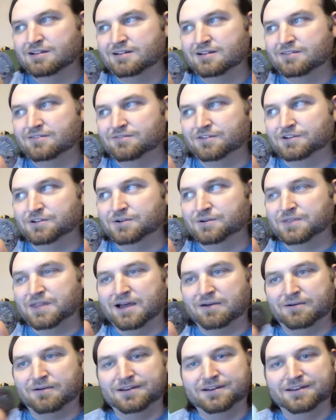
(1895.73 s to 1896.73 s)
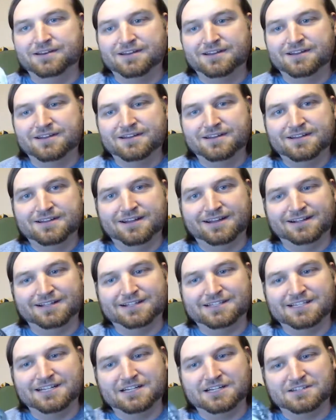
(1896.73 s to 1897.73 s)
for doing that one. Like,
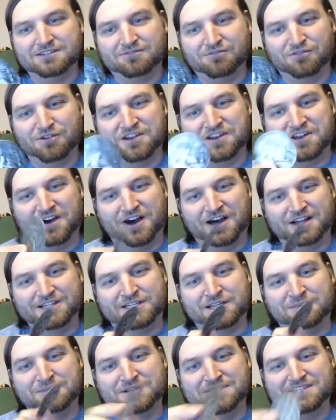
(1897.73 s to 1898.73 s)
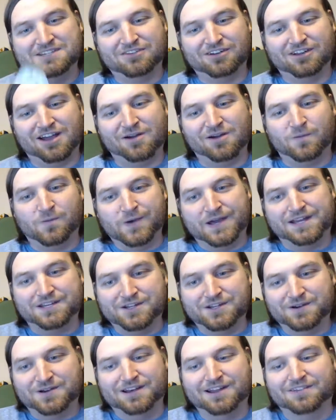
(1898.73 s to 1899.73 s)
this thing is just freaking awesome. It's got weight
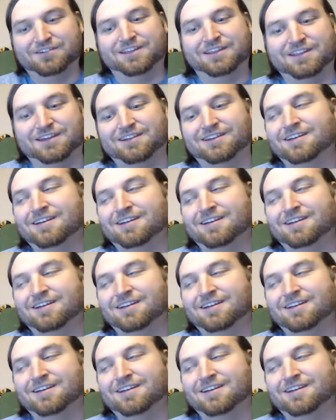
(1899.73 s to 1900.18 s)
to it and everything.